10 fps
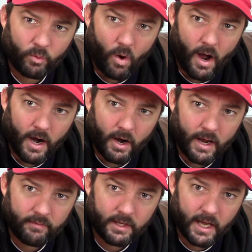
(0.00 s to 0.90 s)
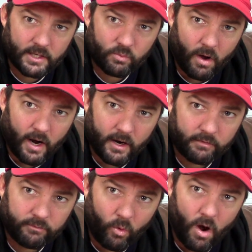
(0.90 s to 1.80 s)
wire, heavy gauge wire,
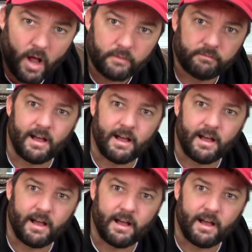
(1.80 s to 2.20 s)
4-aught and